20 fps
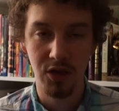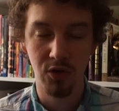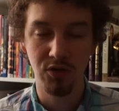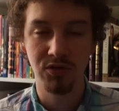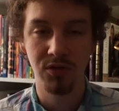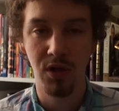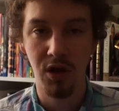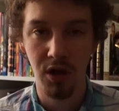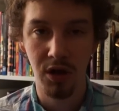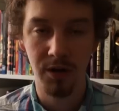
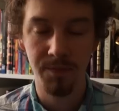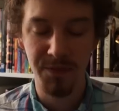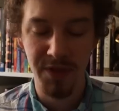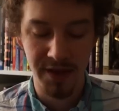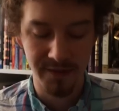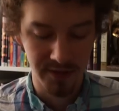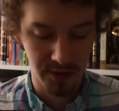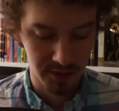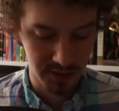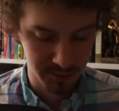goes along
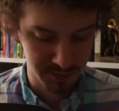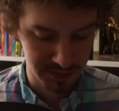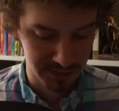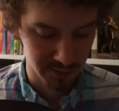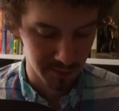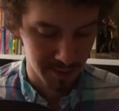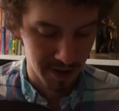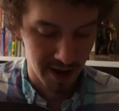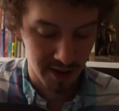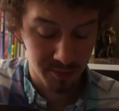a very
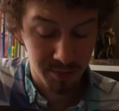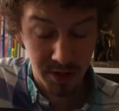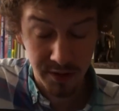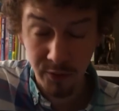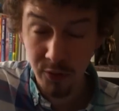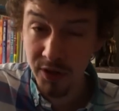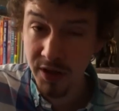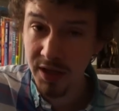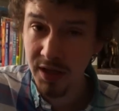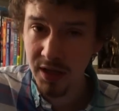specific path. But a
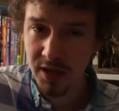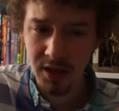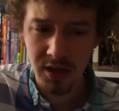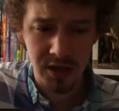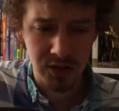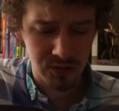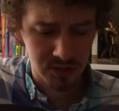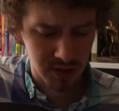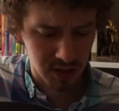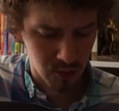really
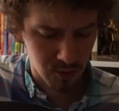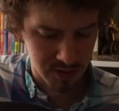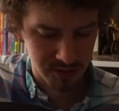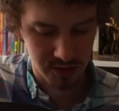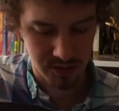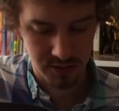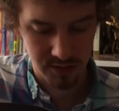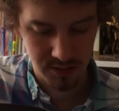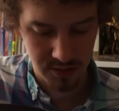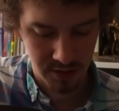interesting
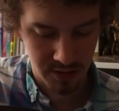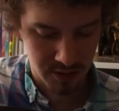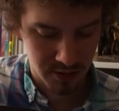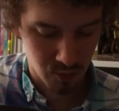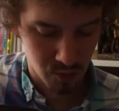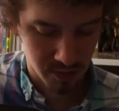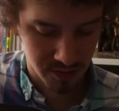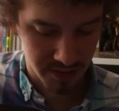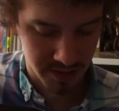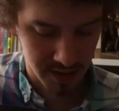question,
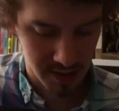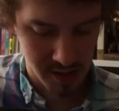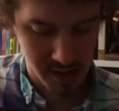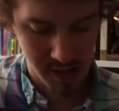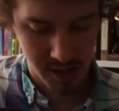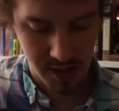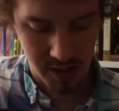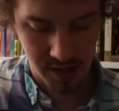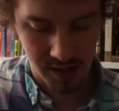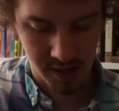one that
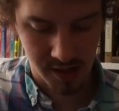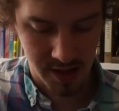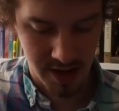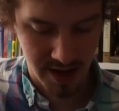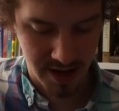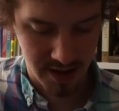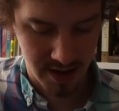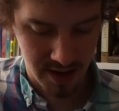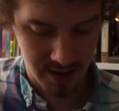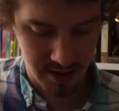
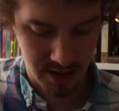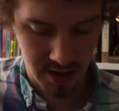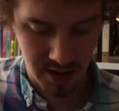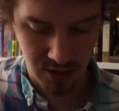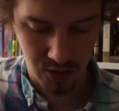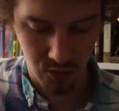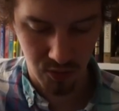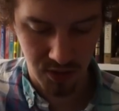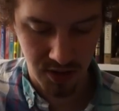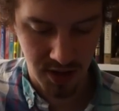I
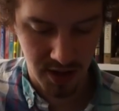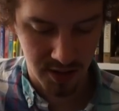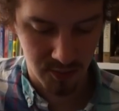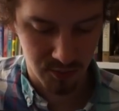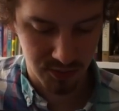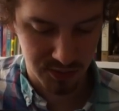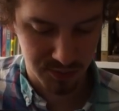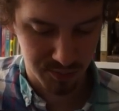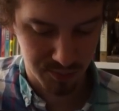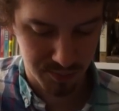agree I
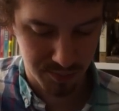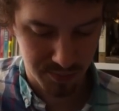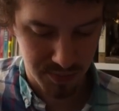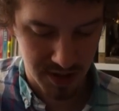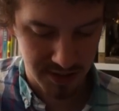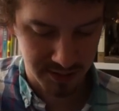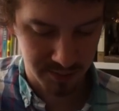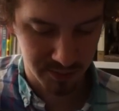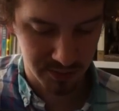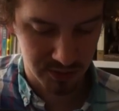was
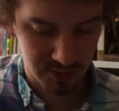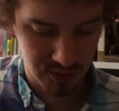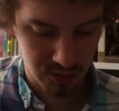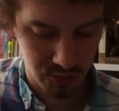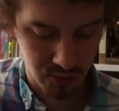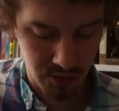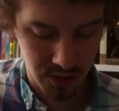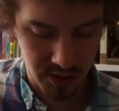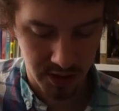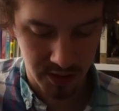possibly
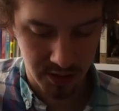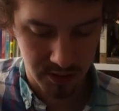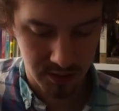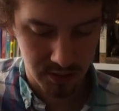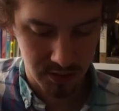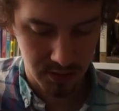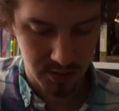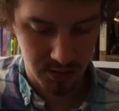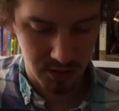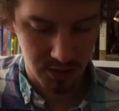too
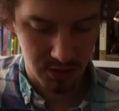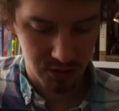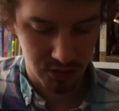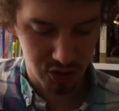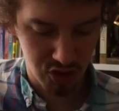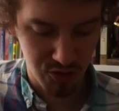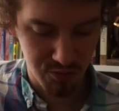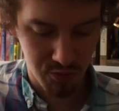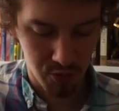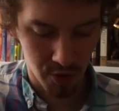
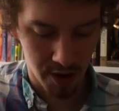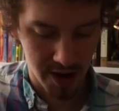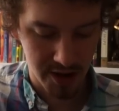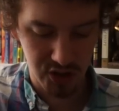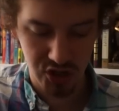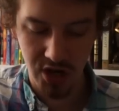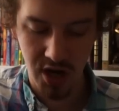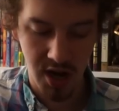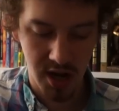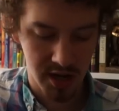
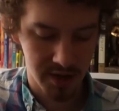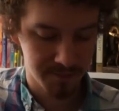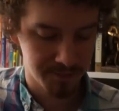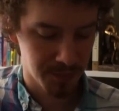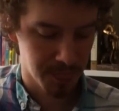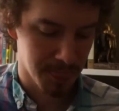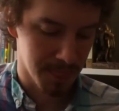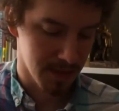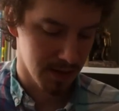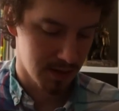brash on.
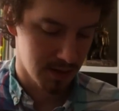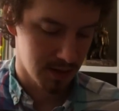